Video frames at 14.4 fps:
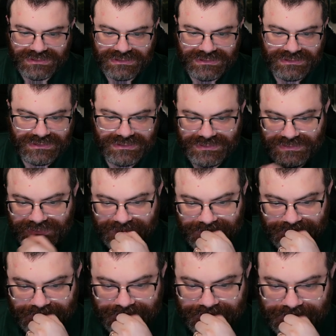
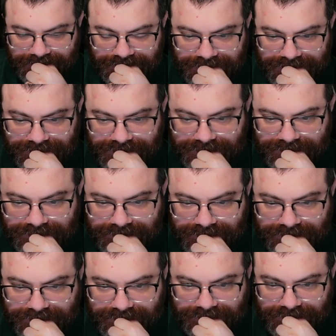
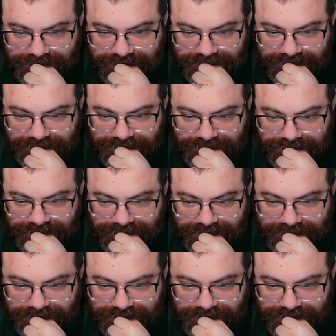(silence)